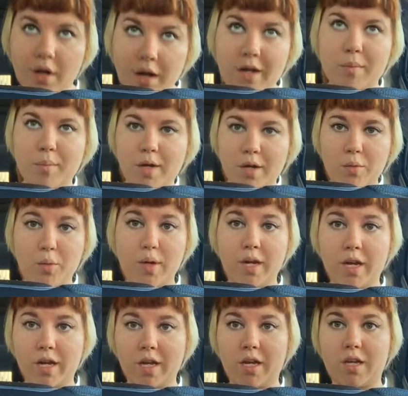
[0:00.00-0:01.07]
on my
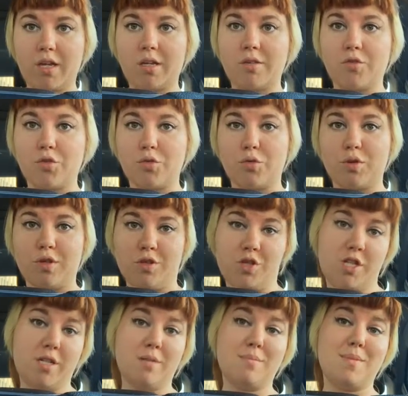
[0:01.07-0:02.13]
way to the
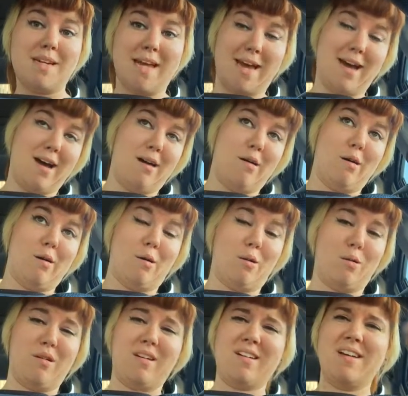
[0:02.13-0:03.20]
gym
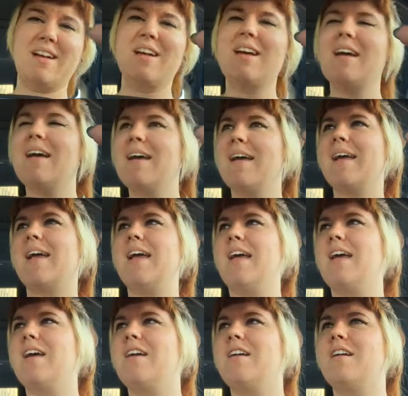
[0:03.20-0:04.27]
now
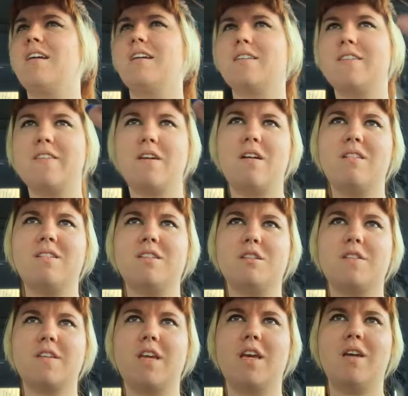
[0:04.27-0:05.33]
and a song
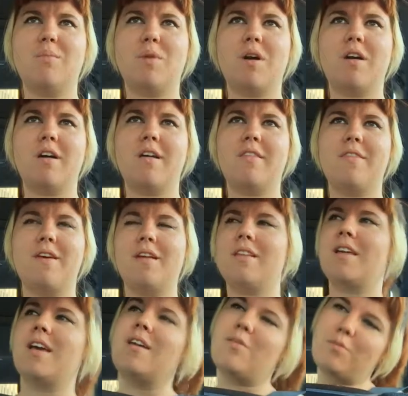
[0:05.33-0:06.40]
just came on that
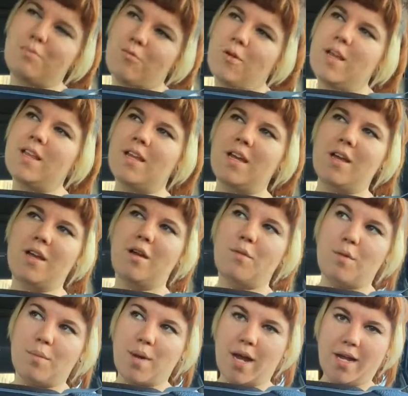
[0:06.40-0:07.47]
like really
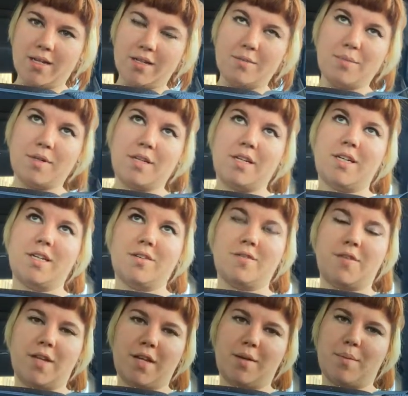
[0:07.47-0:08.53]
reminded me
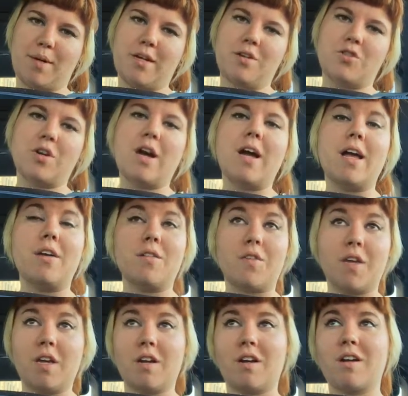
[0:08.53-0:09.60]
of like my drive
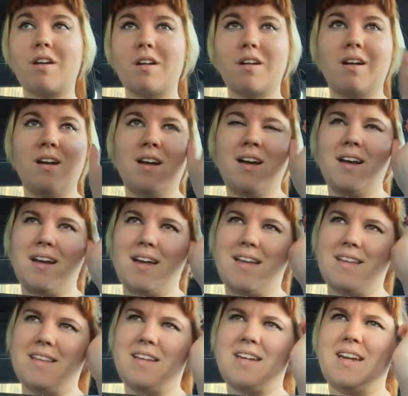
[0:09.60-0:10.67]
here
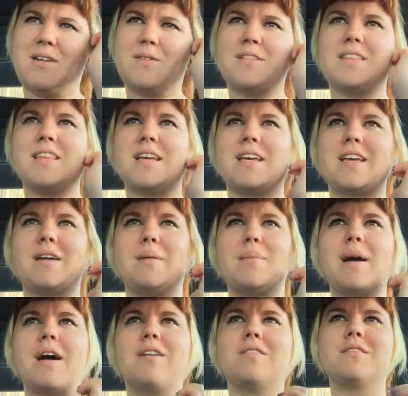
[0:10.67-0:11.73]
and then I was thinking
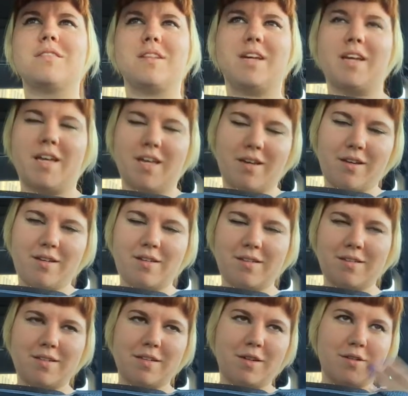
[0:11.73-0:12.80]
about like
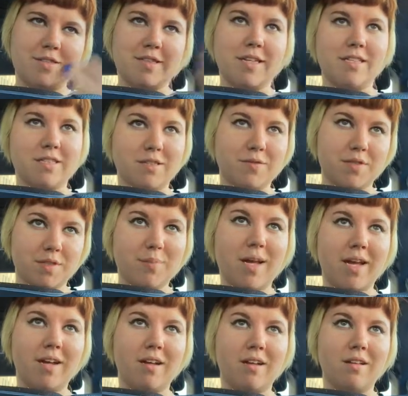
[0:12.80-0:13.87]
your sense of
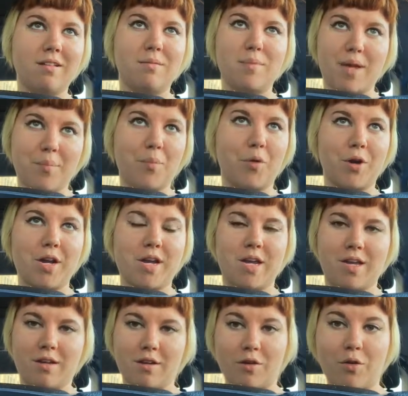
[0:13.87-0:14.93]
smell and
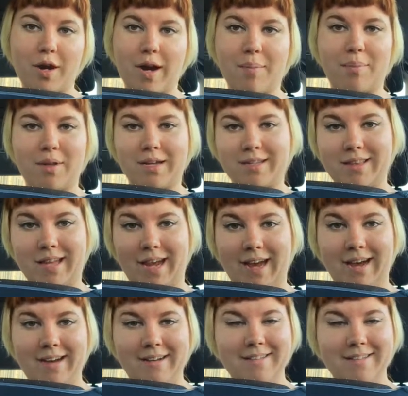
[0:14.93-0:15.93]
memory and crap like that